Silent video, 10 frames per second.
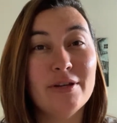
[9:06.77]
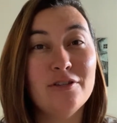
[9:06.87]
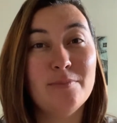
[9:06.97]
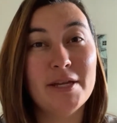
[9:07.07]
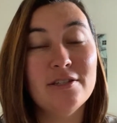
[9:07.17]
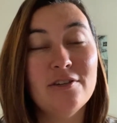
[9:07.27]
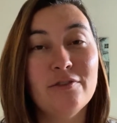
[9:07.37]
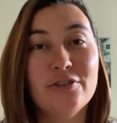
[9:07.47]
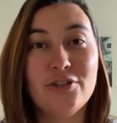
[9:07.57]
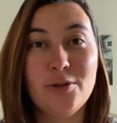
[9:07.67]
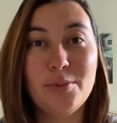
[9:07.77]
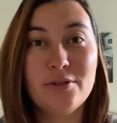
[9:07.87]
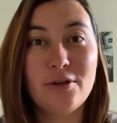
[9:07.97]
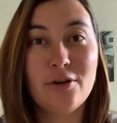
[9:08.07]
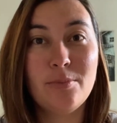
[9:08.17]
expensive or cheap
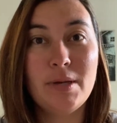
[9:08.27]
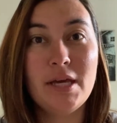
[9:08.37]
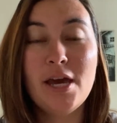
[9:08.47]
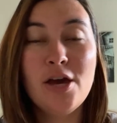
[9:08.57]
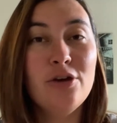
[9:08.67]
it's going to be,